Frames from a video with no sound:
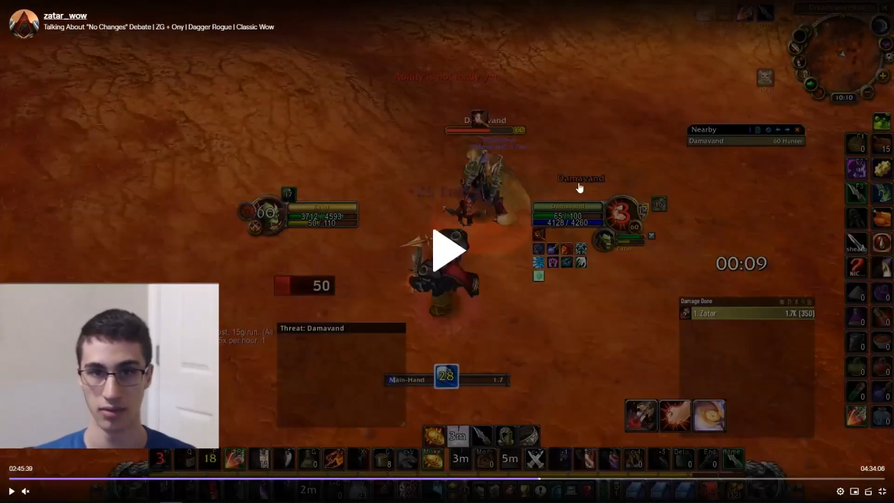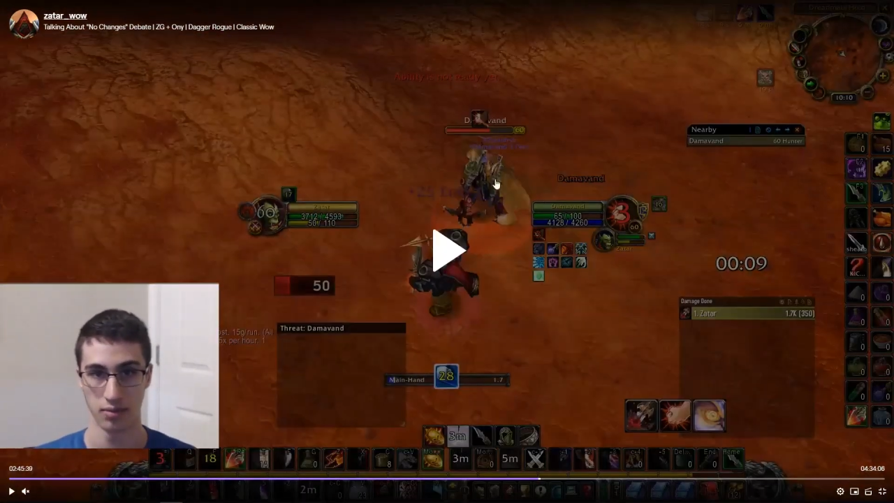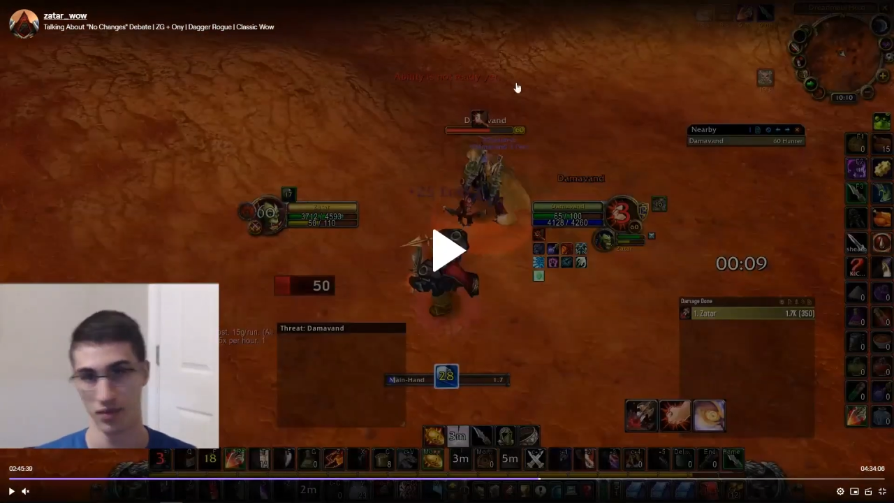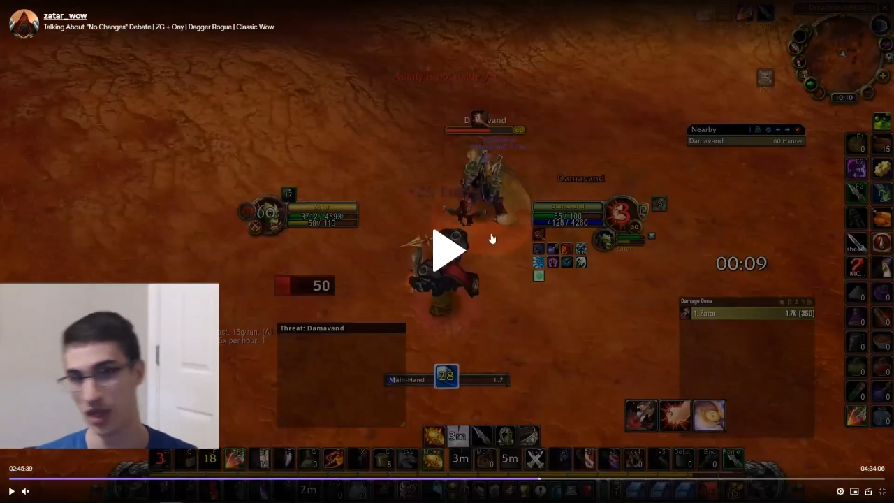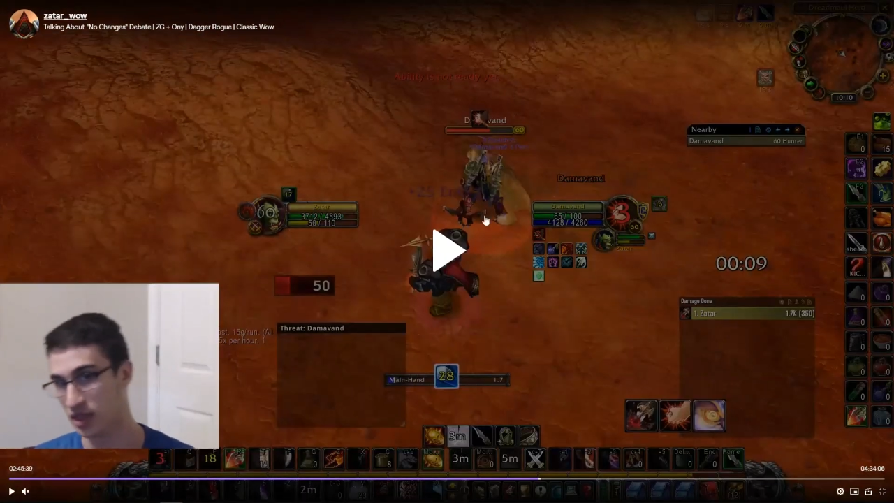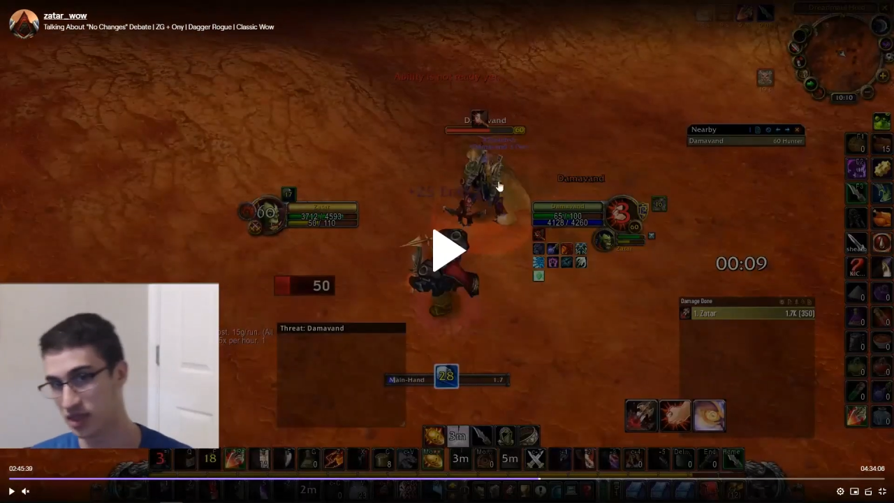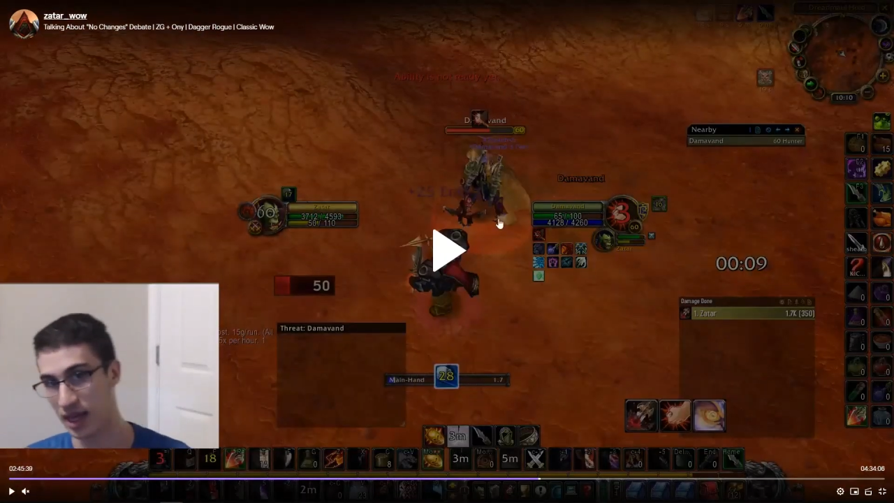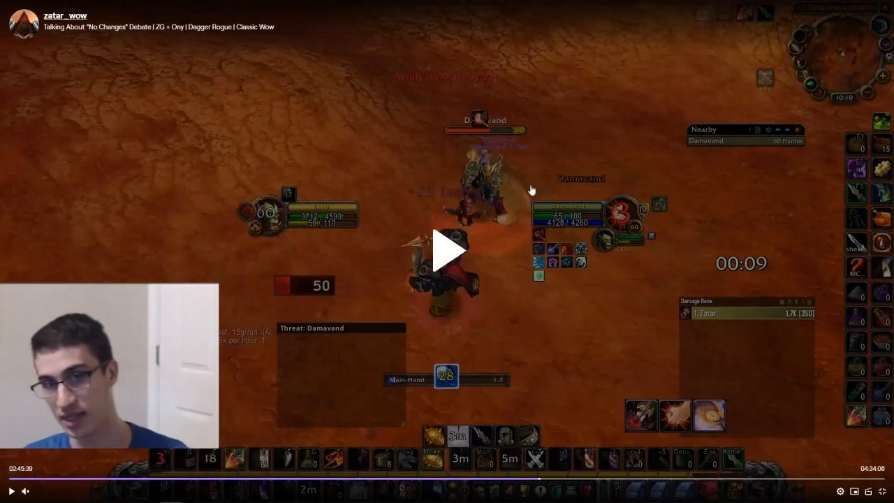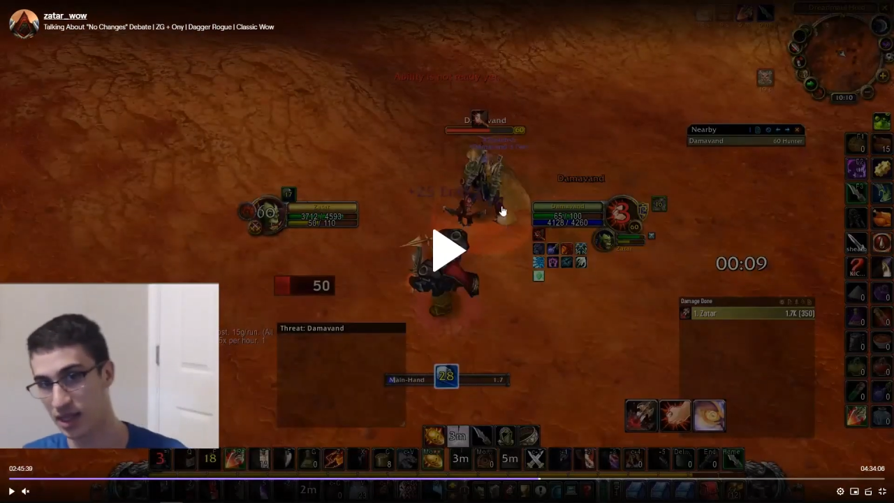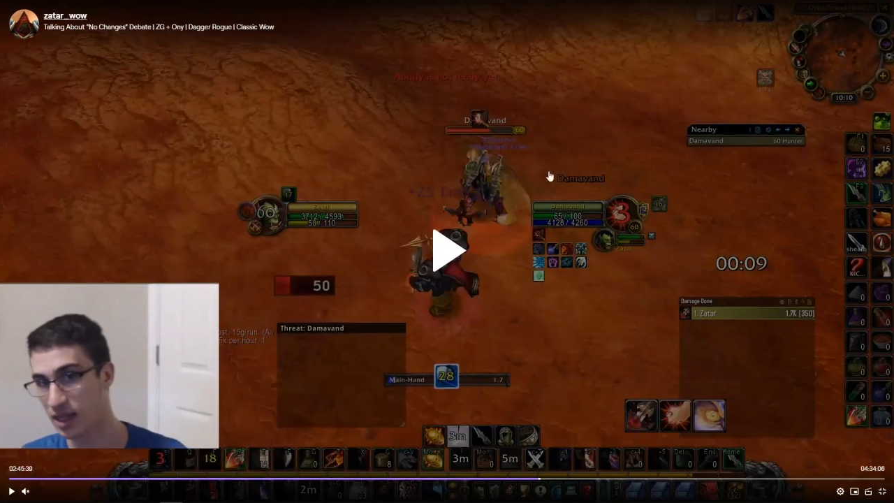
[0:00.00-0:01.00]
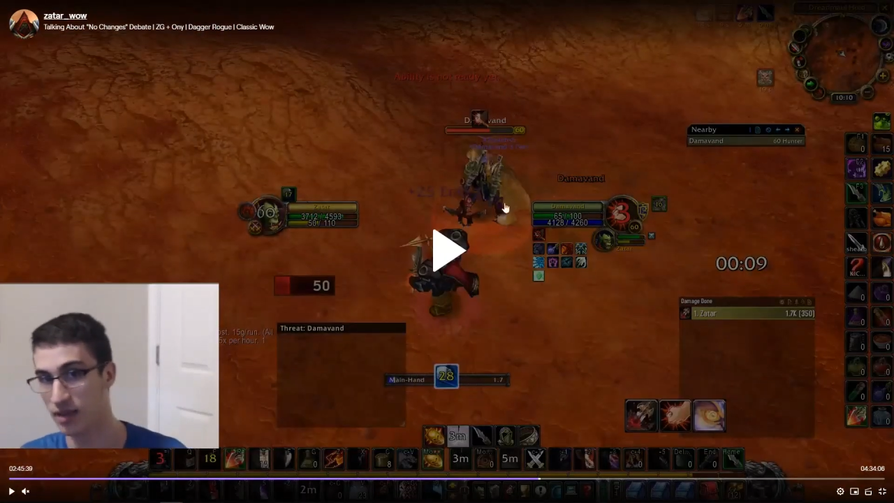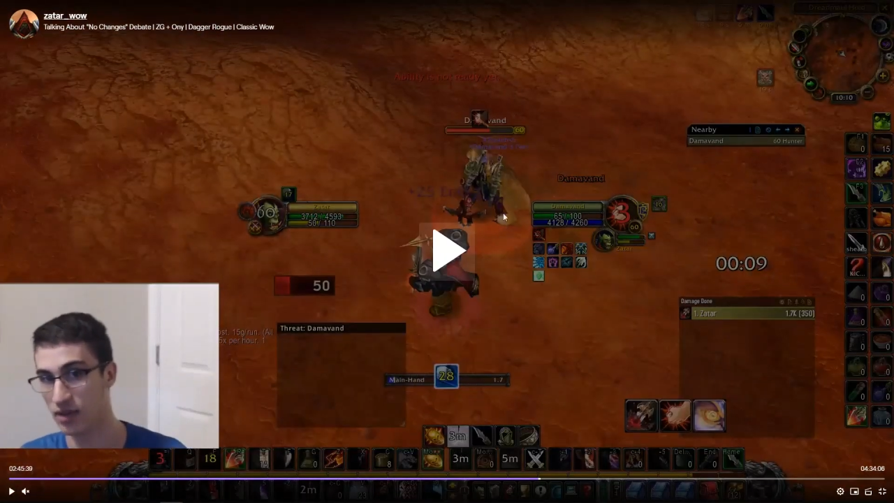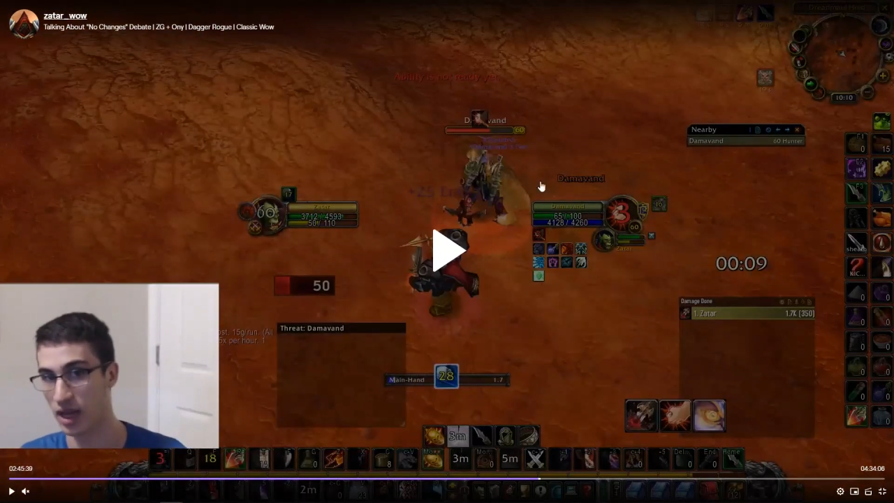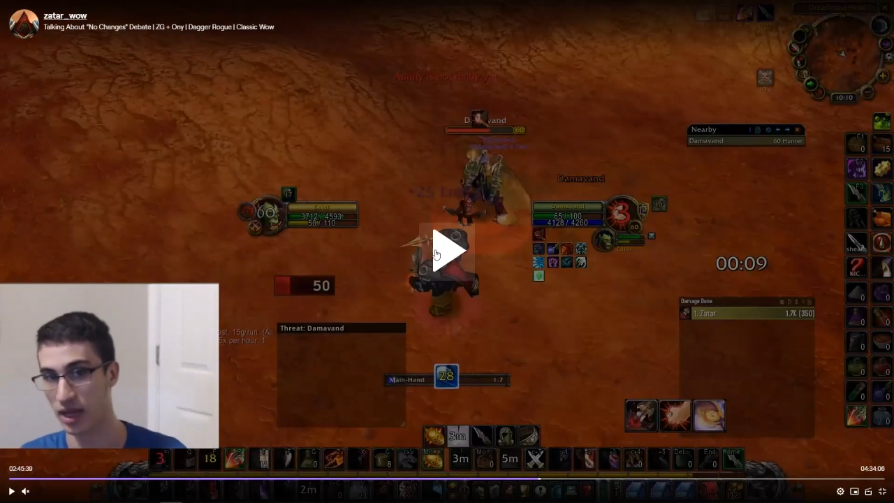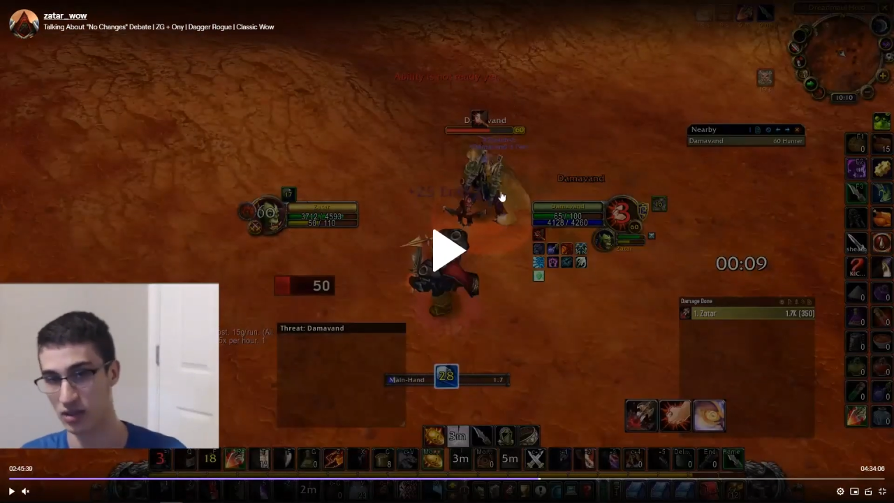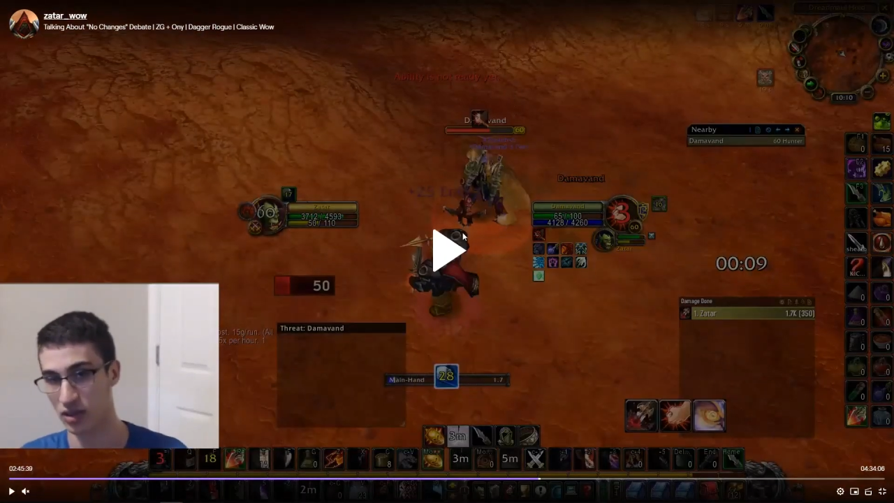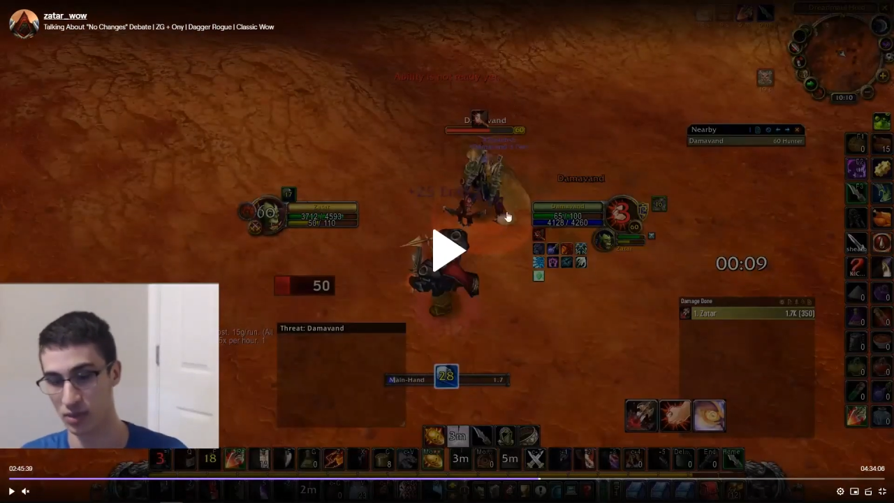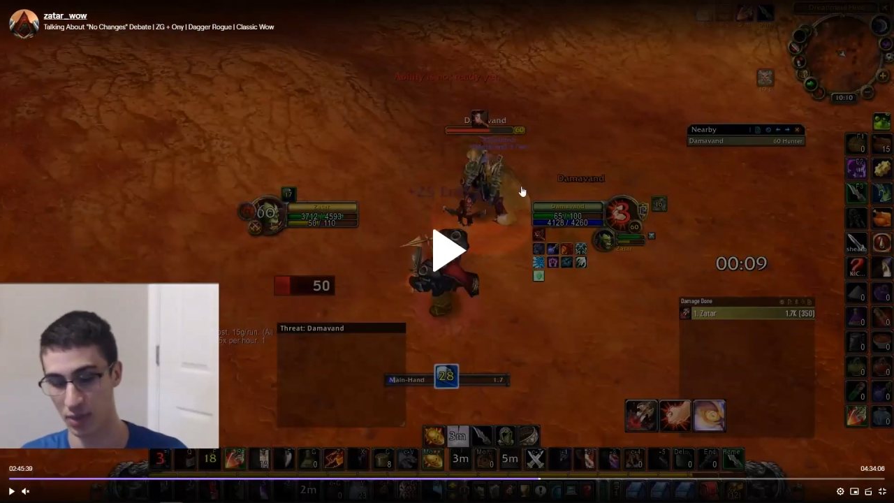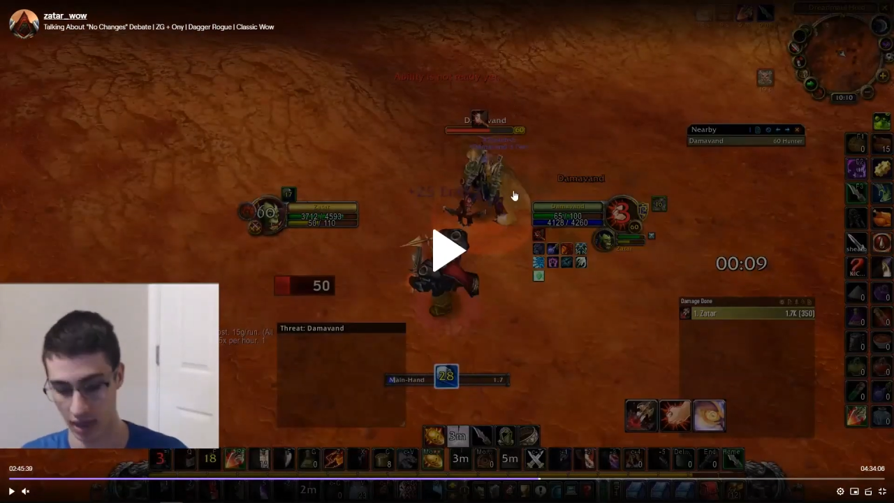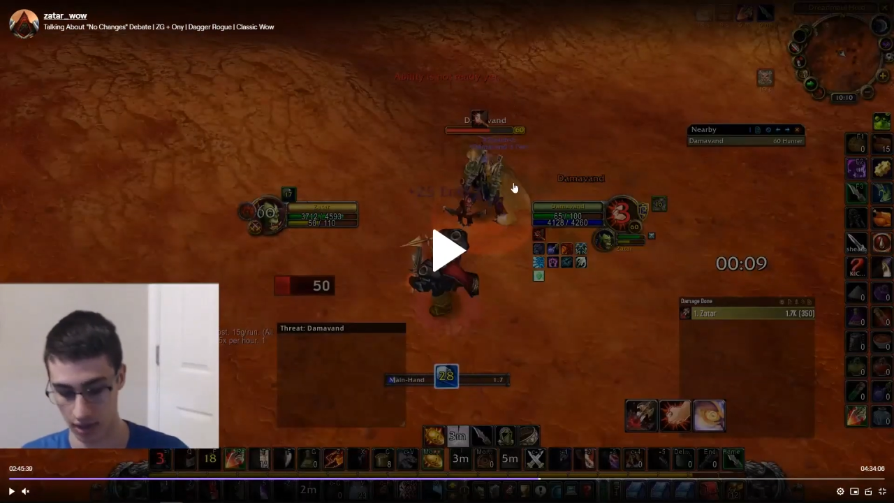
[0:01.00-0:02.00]
in this case, he didn't even cancel his
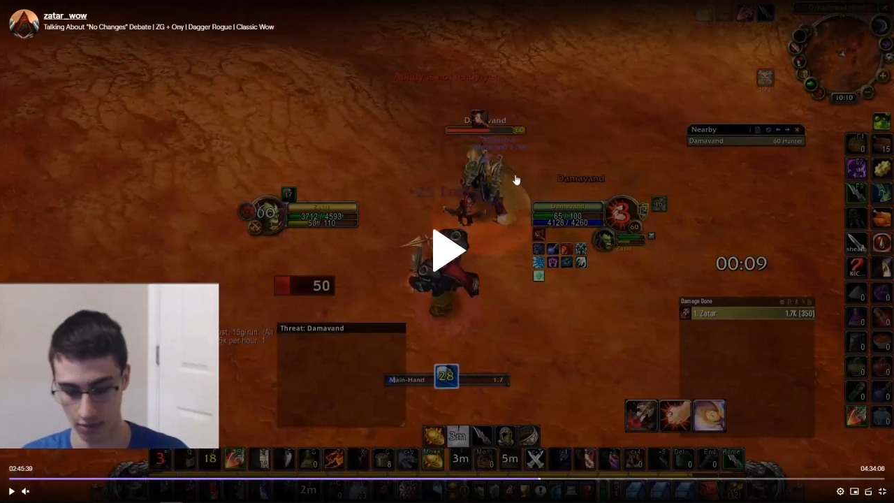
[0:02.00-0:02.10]
pet,